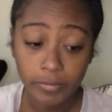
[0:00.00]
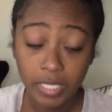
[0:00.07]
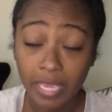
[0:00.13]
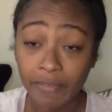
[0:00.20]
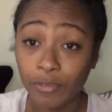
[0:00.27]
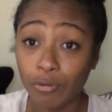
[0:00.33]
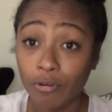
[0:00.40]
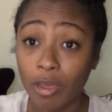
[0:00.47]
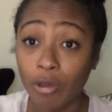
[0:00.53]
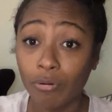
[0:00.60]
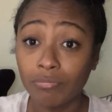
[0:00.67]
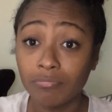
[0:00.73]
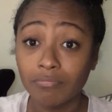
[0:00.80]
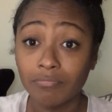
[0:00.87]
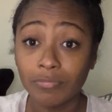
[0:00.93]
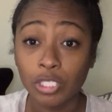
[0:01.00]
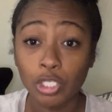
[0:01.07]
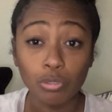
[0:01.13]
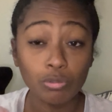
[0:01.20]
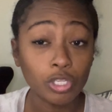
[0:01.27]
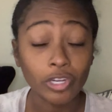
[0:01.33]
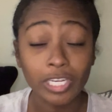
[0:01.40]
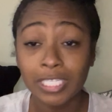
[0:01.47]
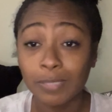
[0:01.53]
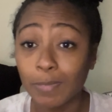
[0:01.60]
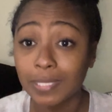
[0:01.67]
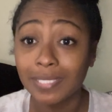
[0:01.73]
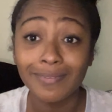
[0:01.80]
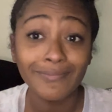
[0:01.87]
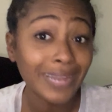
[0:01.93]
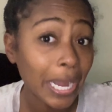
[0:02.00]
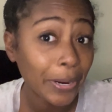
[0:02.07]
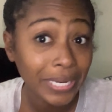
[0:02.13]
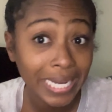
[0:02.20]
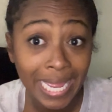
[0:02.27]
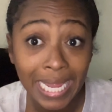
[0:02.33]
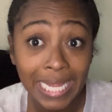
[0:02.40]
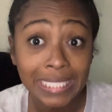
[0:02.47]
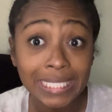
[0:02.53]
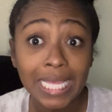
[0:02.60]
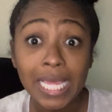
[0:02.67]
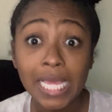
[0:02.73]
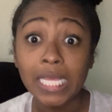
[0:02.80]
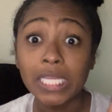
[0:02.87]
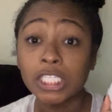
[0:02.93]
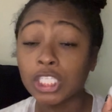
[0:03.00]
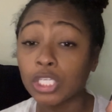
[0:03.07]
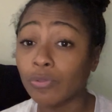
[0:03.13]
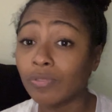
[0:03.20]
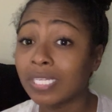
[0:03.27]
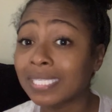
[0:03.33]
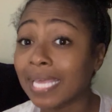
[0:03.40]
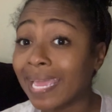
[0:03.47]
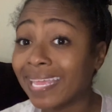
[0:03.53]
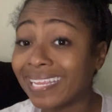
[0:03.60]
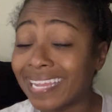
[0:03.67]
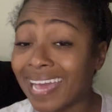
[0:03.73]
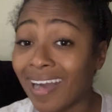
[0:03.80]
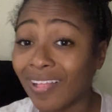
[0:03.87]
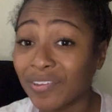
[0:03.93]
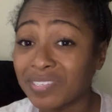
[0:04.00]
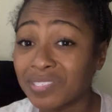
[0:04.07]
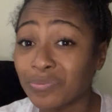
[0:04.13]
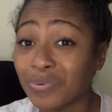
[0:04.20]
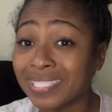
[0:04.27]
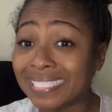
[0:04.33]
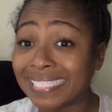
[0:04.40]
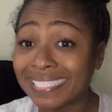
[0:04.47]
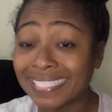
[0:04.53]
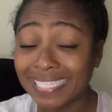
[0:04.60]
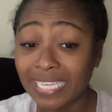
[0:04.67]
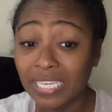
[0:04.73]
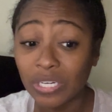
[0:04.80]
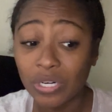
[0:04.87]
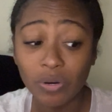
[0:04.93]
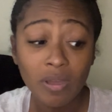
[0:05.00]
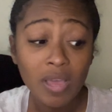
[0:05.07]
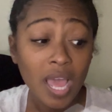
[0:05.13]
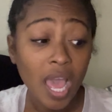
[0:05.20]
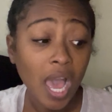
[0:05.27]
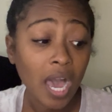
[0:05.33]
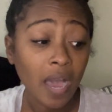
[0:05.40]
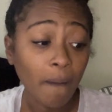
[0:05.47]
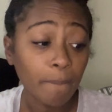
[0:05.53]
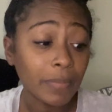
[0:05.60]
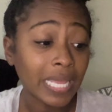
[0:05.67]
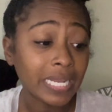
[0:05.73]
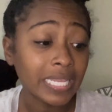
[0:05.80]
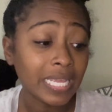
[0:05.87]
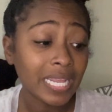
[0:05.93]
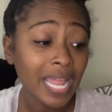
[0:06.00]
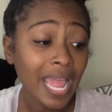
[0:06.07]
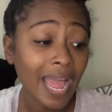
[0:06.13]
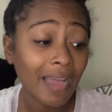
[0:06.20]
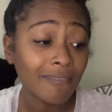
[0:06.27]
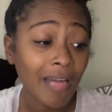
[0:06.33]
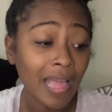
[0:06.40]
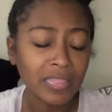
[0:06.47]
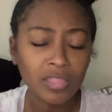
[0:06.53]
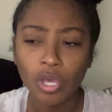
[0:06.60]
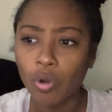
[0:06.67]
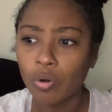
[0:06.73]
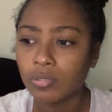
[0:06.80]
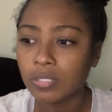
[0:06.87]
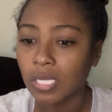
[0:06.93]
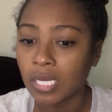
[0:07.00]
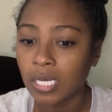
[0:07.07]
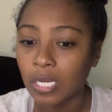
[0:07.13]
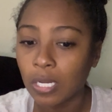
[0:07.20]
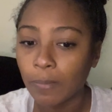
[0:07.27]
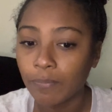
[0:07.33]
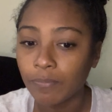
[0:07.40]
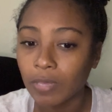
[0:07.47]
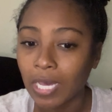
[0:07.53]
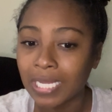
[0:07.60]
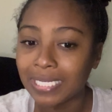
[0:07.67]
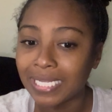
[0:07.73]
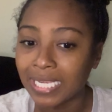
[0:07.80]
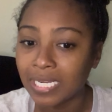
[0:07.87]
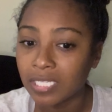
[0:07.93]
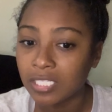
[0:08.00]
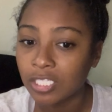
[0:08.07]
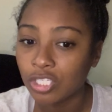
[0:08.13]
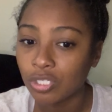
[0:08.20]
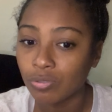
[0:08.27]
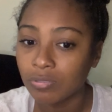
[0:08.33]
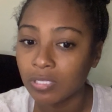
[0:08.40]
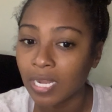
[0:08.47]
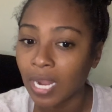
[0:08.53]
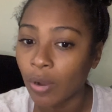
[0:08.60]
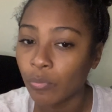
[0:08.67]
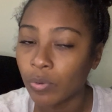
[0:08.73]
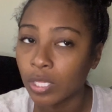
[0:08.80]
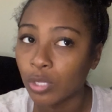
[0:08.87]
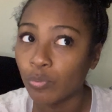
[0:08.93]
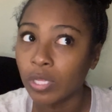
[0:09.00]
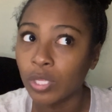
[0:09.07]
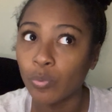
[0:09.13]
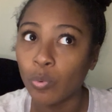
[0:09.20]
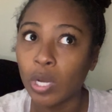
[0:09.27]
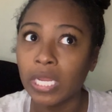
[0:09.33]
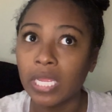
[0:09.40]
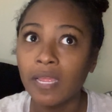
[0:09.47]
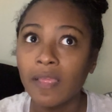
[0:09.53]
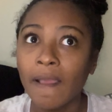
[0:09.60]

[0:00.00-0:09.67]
if you know, shoes are expensive nowadays. So this $80 was a steal. Um, they did have like those um, Adidas shoes that I really, really wanted